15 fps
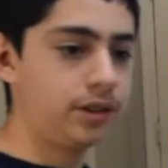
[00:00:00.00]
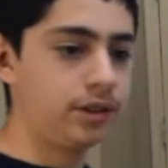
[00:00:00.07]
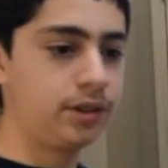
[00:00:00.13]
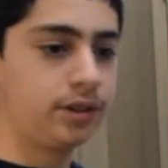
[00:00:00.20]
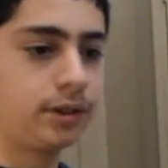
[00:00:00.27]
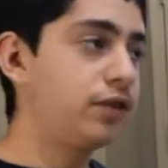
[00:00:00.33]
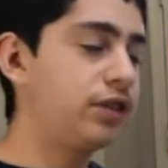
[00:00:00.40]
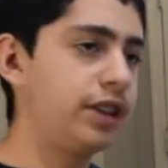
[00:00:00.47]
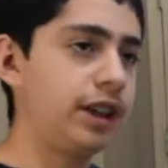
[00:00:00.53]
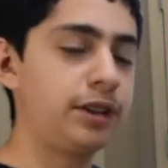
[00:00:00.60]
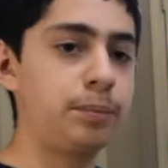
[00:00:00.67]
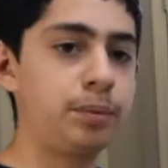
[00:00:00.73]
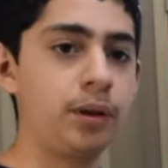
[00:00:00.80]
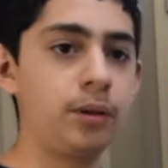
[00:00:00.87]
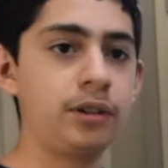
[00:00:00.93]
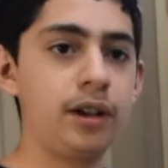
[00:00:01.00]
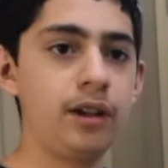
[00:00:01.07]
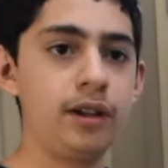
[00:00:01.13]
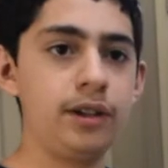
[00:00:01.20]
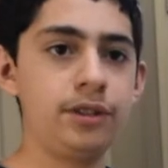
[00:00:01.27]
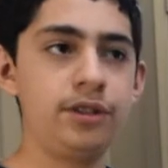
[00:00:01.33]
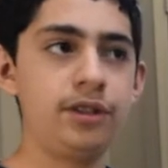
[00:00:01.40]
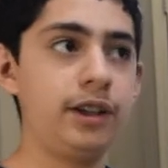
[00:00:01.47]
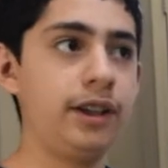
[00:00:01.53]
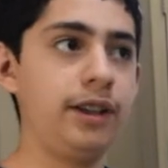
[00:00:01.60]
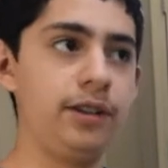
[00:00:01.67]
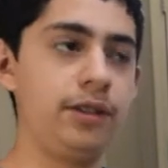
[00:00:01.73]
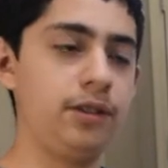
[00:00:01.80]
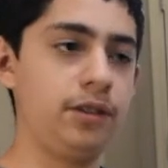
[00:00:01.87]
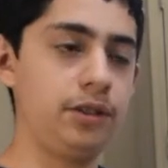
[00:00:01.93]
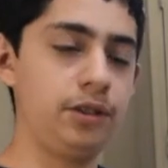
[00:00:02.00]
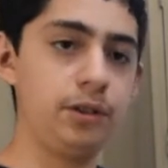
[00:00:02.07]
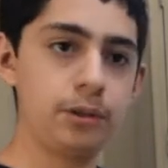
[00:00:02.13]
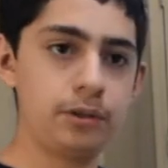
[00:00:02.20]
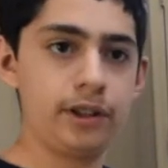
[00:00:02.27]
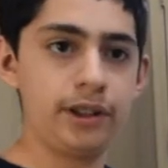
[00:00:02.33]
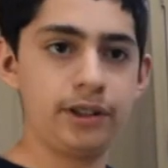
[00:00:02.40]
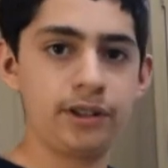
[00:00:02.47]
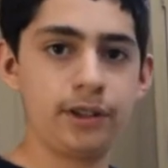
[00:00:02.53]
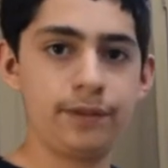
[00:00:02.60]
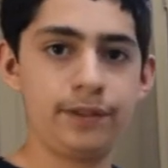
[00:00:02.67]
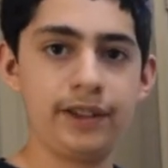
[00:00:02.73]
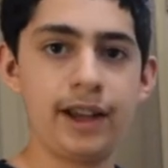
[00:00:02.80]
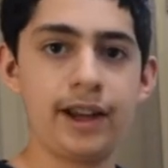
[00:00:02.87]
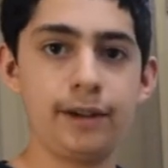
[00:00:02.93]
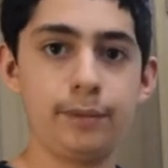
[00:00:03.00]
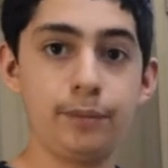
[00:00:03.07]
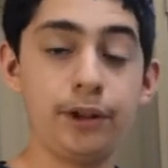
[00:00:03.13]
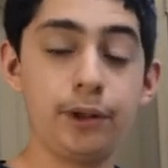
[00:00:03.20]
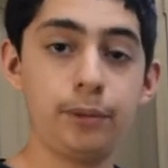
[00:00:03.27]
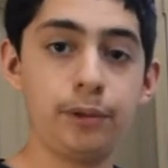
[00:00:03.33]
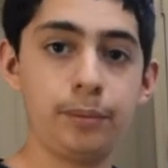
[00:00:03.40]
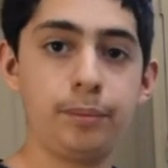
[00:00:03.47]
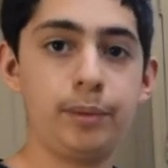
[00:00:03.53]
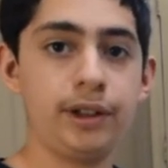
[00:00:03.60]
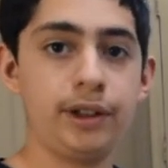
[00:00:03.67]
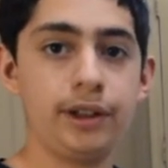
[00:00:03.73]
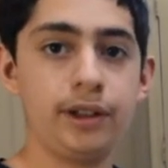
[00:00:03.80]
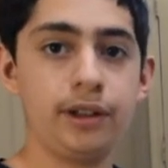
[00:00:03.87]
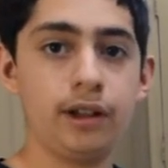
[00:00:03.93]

6 protons in the nucleus of the atom, there would be